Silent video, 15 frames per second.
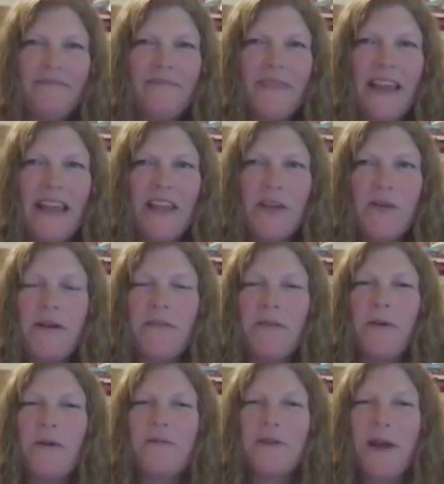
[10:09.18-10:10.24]
Thank you
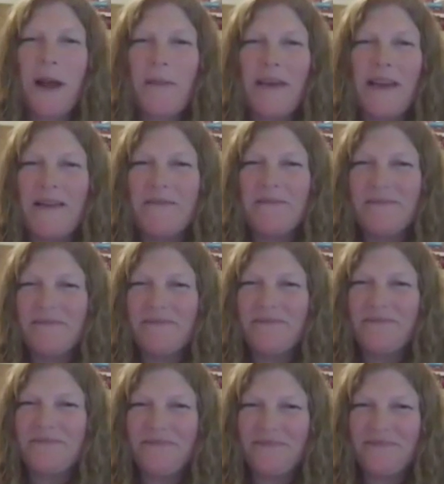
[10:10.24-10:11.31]
everyone for coming.
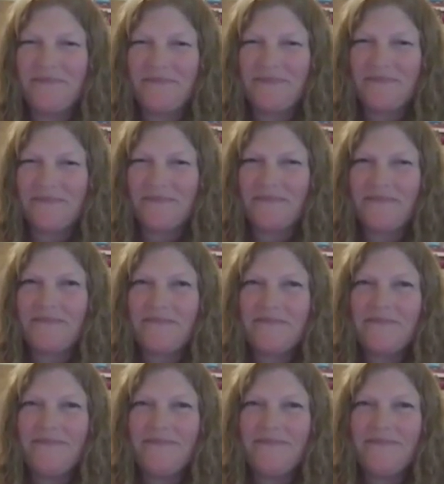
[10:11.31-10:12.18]
Thanks a